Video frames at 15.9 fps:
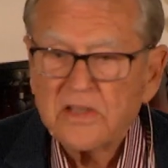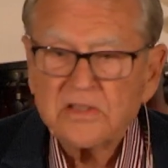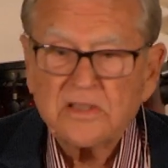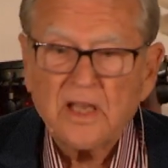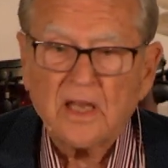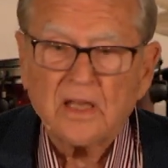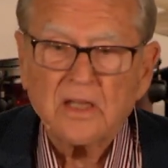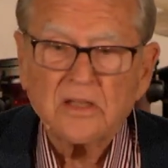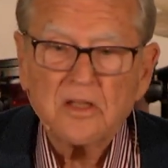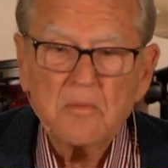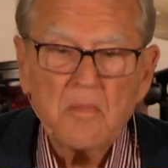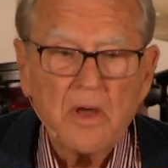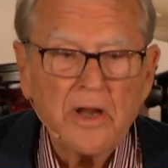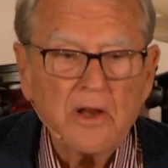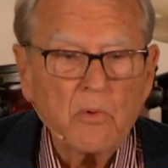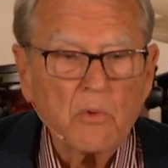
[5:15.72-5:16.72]
Second, the
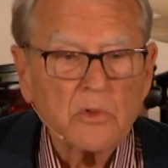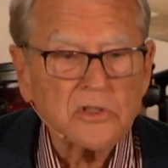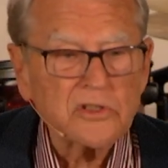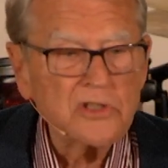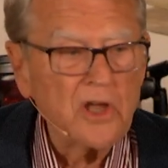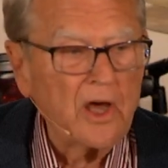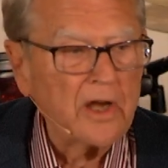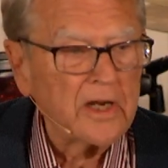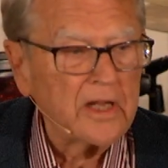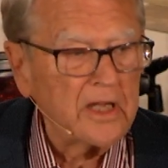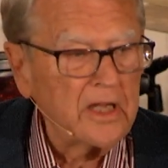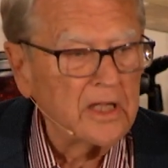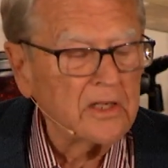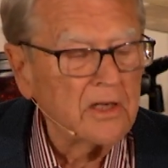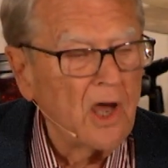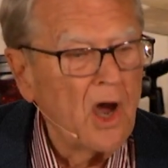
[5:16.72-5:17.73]
money was not
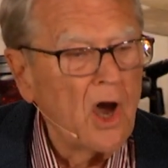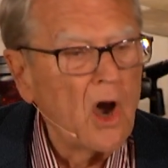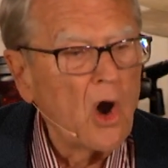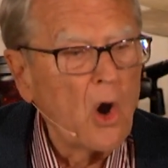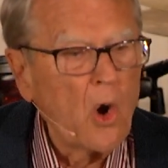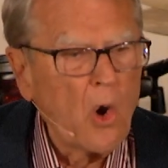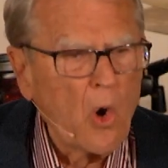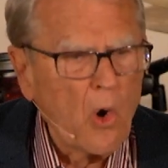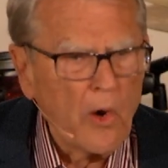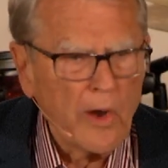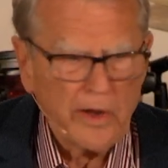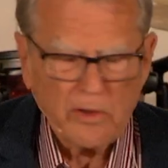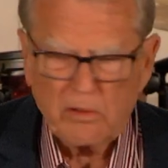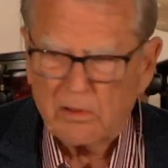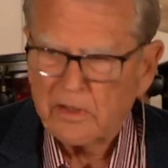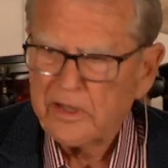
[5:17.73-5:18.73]
in
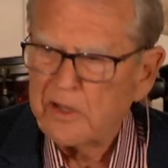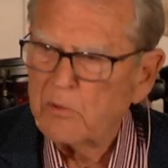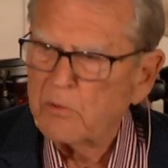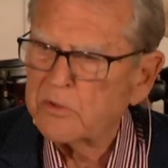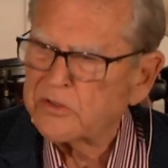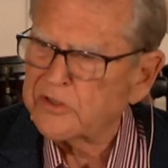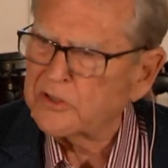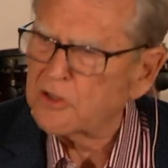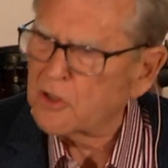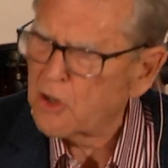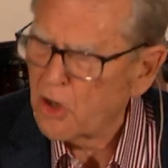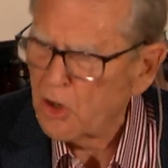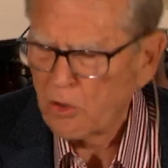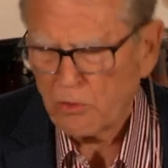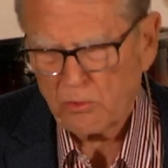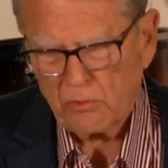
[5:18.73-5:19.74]
oil, it was in
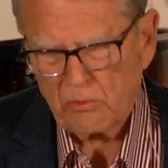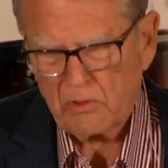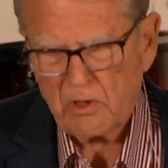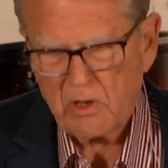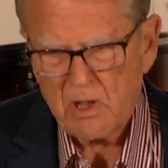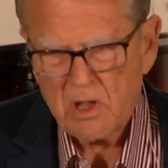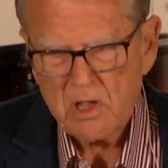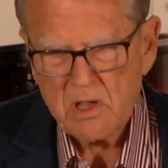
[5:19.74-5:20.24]
coal.